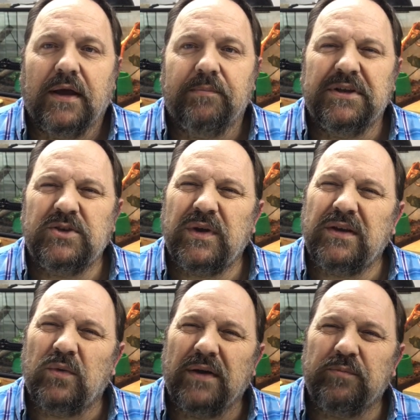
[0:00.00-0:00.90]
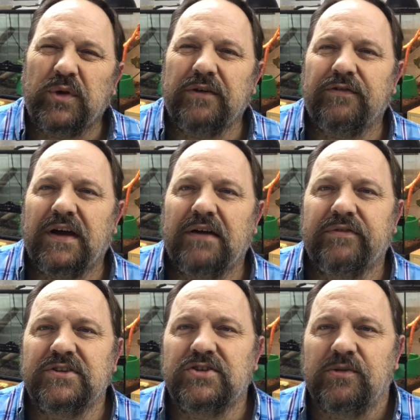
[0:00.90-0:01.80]
between 1.5
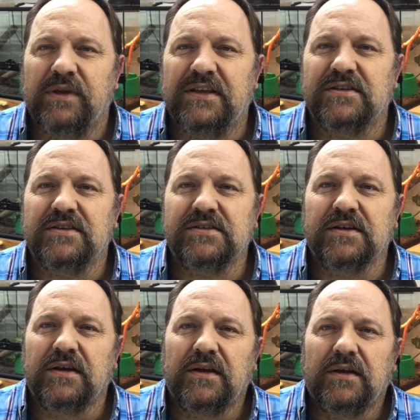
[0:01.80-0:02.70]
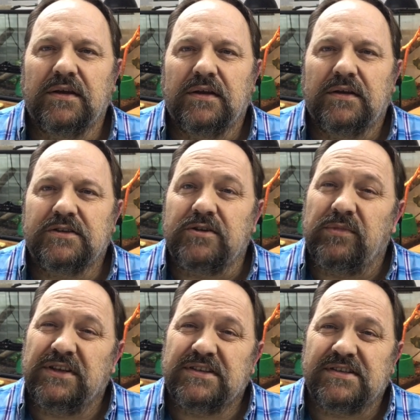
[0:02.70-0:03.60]
and 2 meters. 2
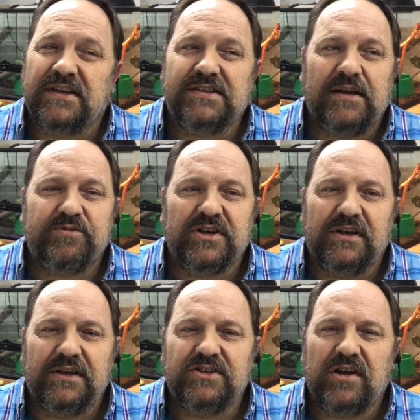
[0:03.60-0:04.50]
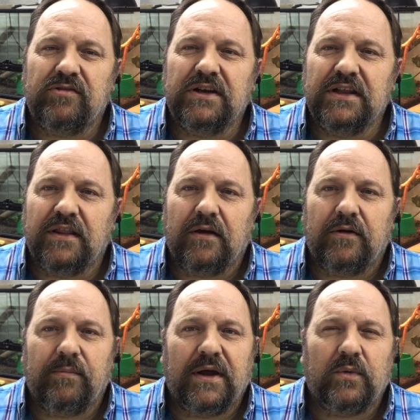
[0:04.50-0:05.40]
meters exceptionally. Generally they're about